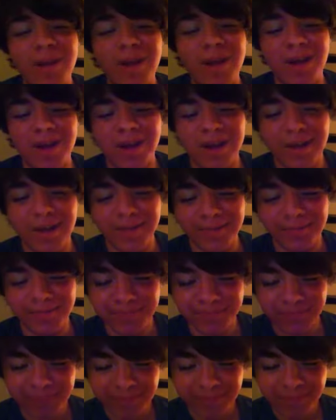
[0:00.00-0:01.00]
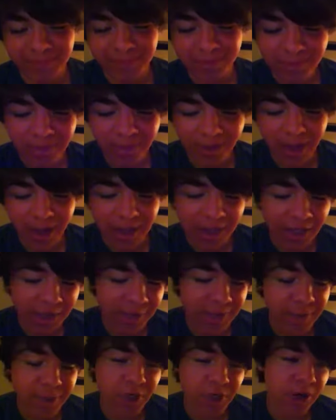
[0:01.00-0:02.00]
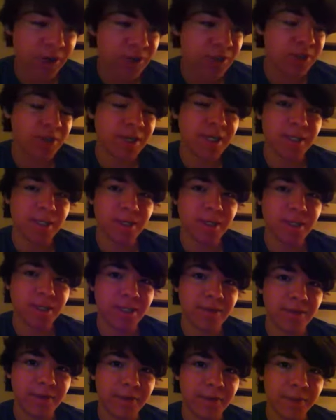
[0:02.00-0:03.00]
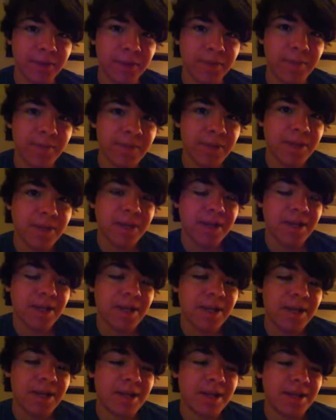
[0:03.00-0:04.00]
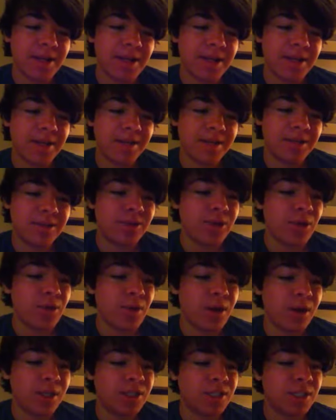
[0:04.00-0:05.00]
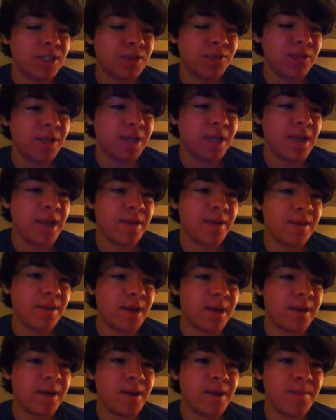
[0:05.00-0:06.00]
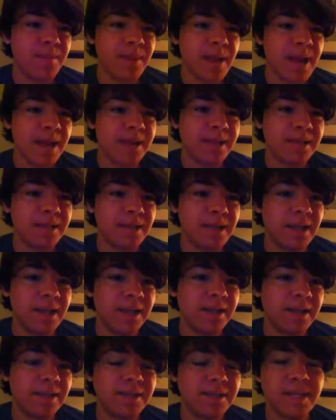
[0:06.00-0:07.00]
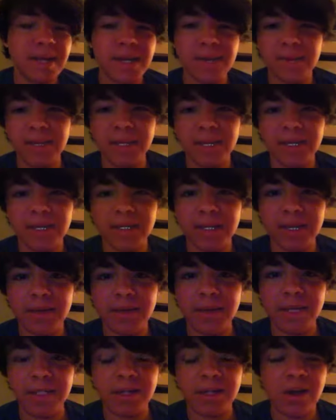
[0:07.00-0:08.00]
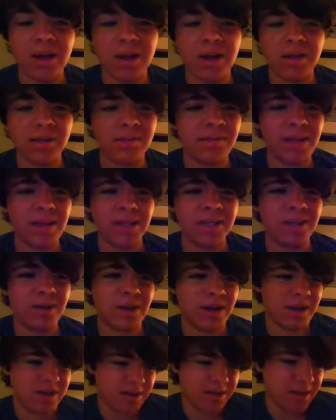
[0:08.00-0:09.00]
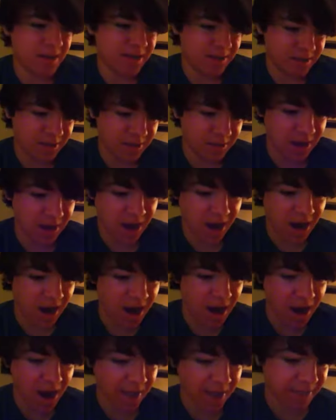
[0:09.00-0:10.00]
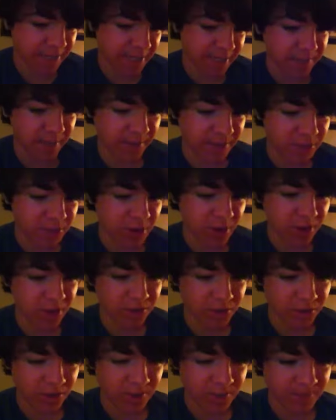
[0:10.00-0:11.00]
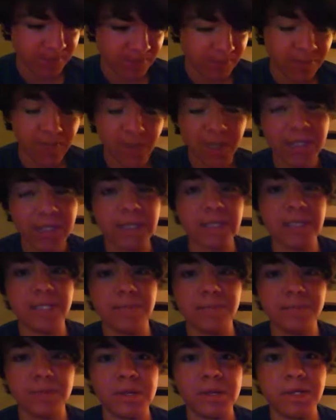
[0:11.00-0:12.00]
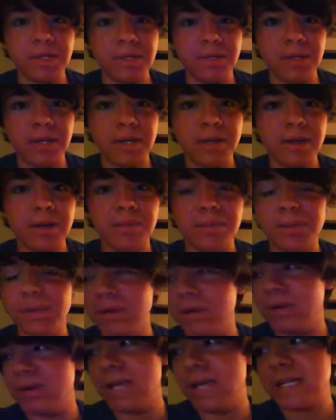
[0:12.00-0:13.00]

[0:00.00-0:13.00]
Uh, I left my charger in this living room to go watch TV, and then I come back in like 10 minutes, and my dot, my do, like, I take my charger because I need to plug it in my computer, and